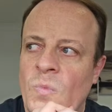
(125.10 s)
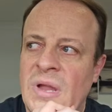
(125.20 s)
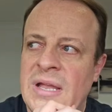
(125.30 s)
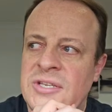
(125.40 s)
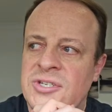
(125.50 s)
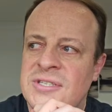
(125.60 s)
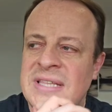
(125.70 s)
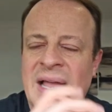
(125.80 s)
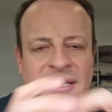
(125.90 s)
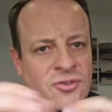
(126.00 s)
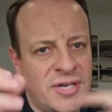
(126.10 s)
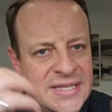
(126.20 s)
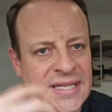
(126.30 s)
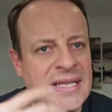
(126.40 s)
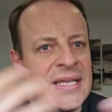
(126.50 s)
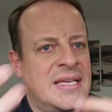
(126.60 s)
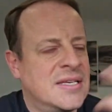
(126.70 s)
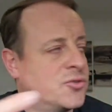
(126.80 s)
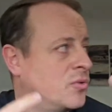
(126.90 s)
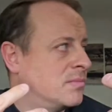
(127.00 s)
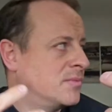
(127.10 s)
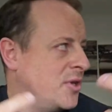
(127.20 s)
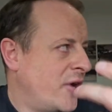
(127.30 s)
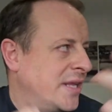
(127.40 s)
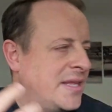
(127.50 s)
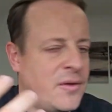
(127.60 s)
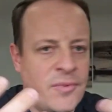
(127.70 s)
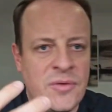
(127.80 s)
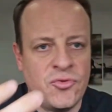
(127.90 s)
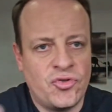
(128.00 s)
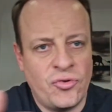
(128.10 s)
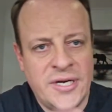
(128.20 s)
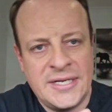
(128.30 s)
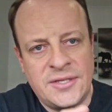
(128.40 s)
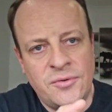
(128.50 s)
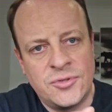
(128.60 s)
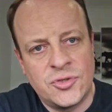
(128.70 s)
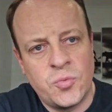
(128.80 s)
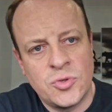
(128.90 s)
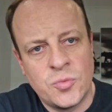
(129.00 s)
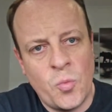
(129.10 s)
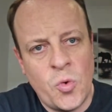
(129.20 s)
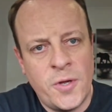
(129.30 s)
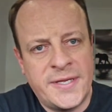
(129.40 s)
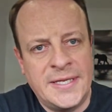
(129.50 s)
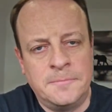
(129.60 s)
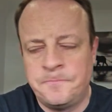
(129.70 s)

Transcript: It just lacked ideas, or the idea we was trying to do just wasn't working.